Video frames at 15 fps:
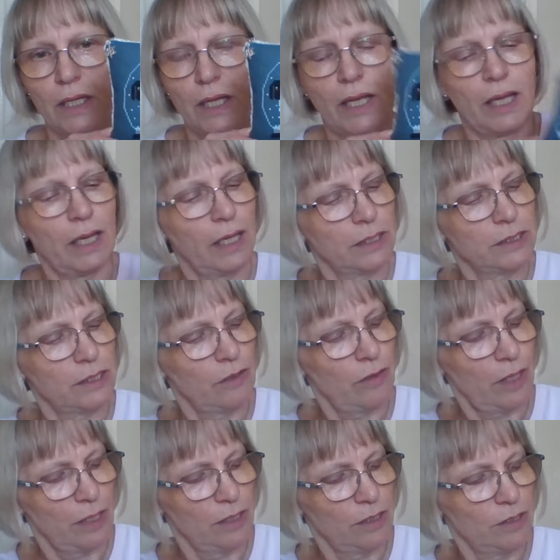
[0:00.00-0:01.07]
And
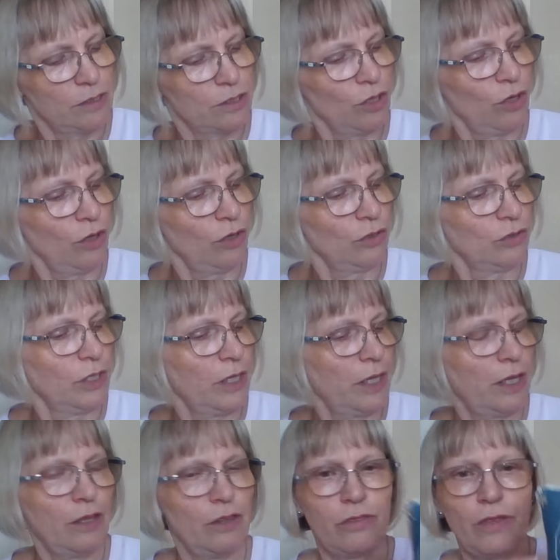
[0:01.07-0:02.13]
that is on
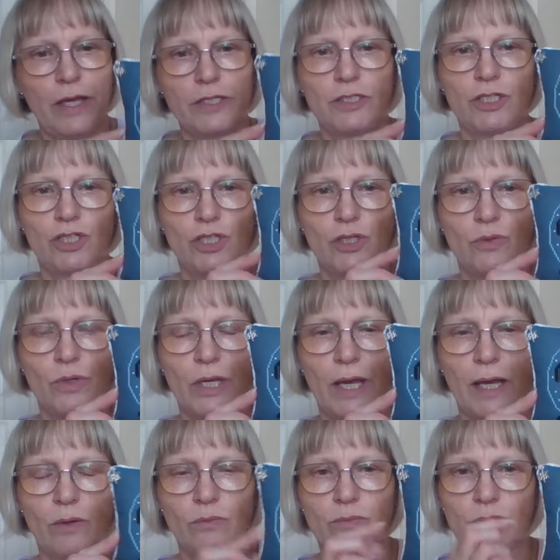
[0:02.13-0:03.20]
a 32
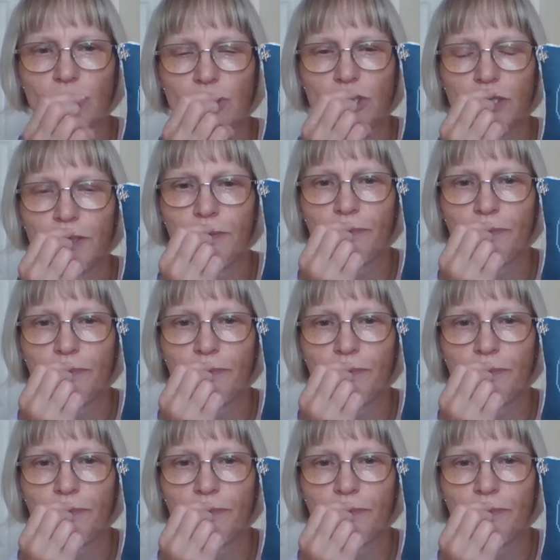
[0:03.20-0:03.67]
count